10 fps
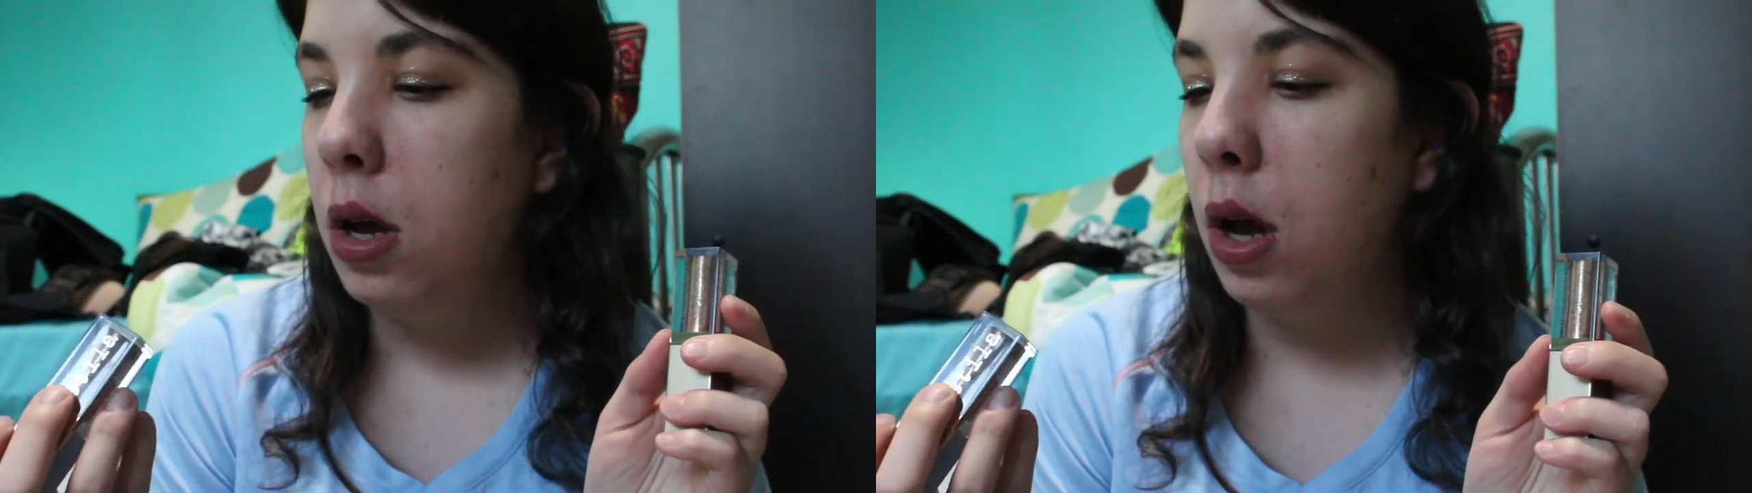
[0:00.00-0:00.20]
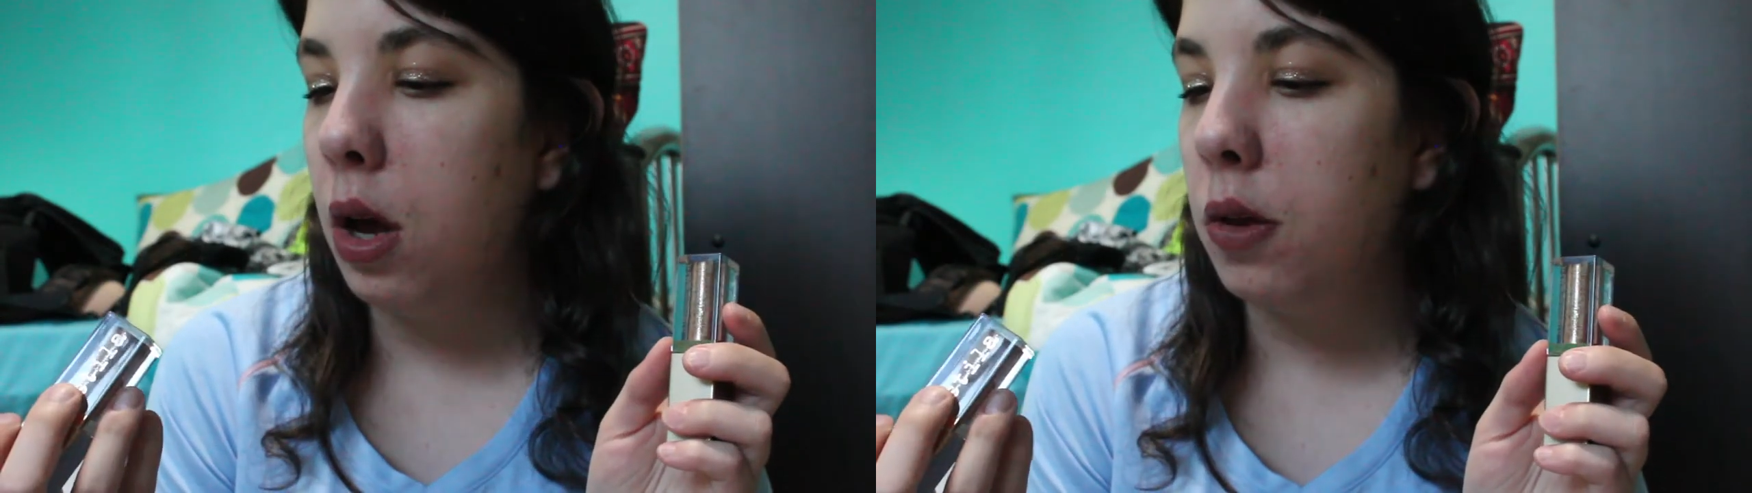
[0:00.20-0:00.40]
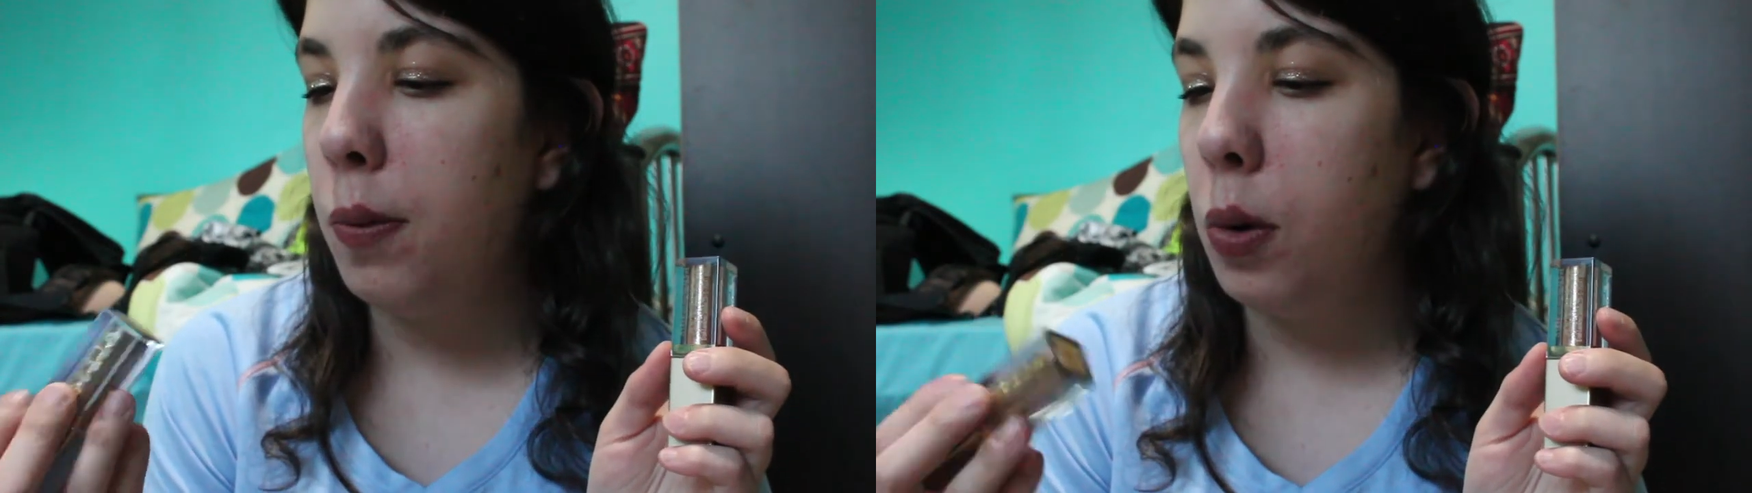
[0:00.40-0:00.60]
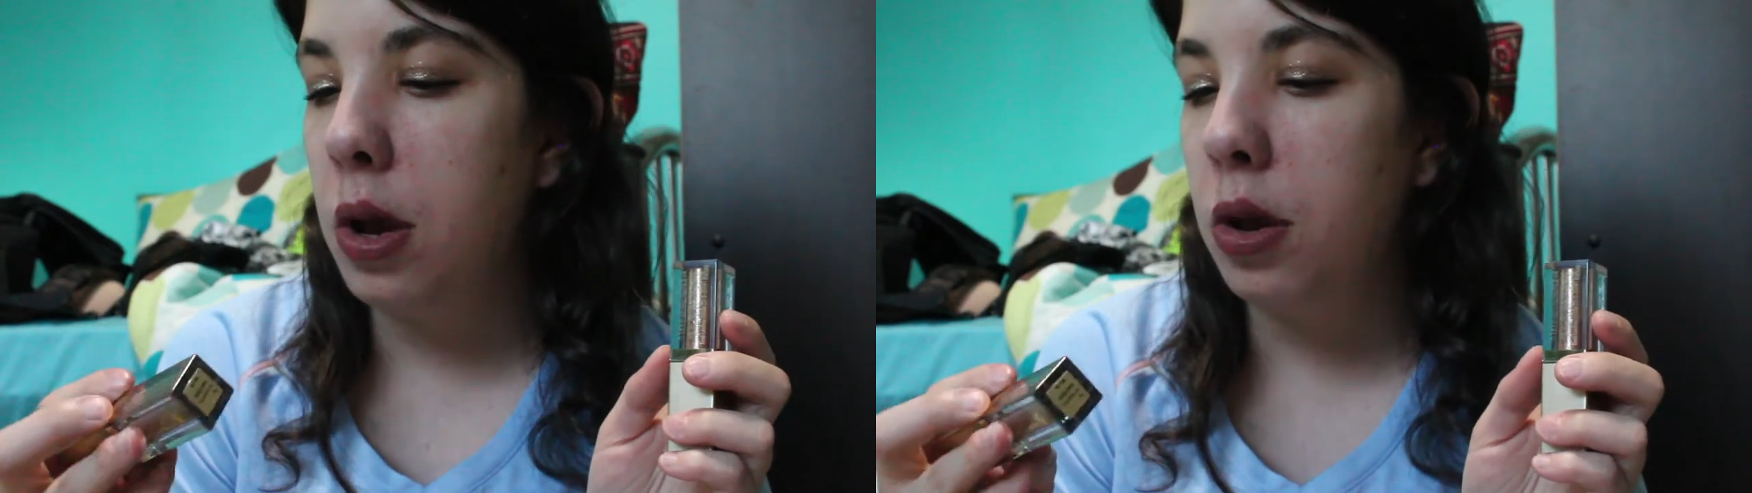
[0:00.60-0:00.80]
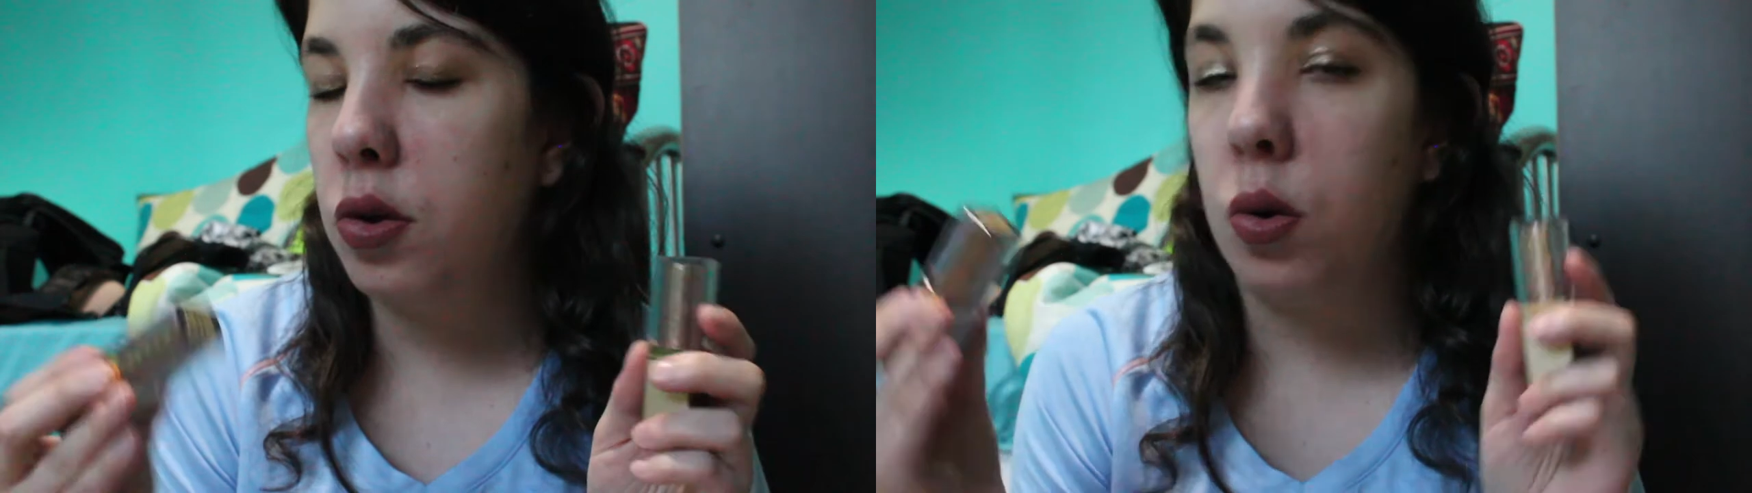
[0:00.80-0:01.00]
uh,
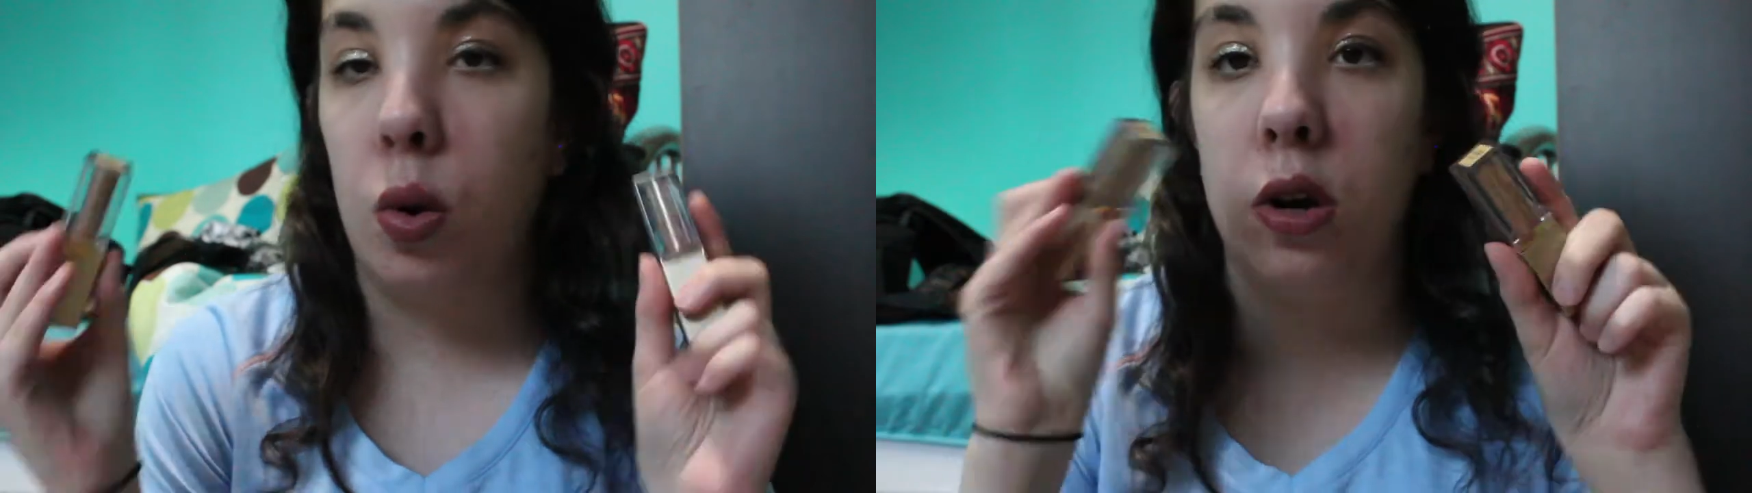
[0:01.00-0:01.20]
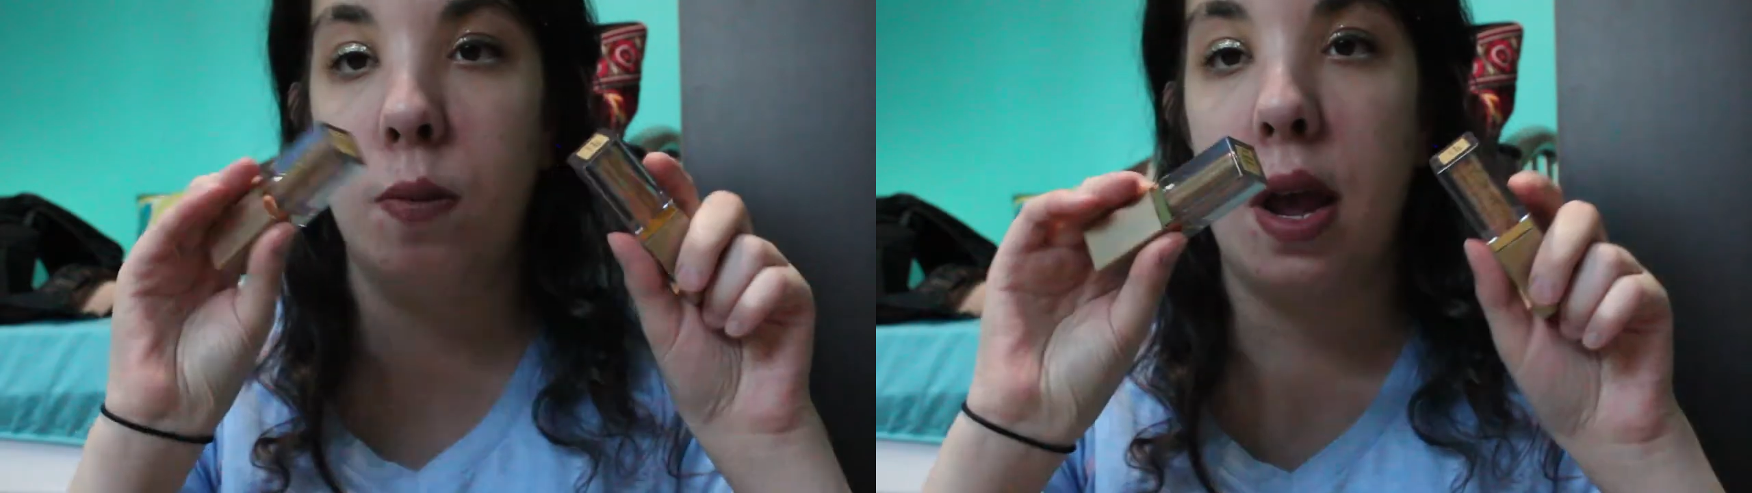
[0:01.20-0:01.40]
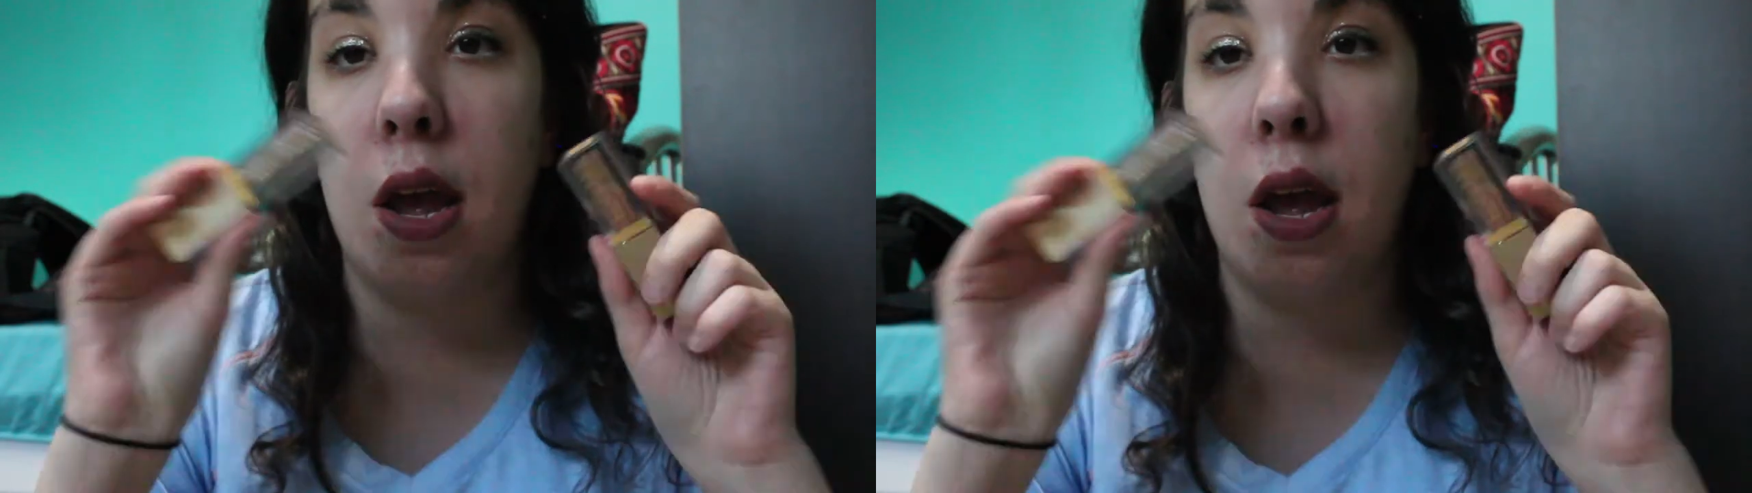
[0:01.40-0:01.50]
Smokey Storm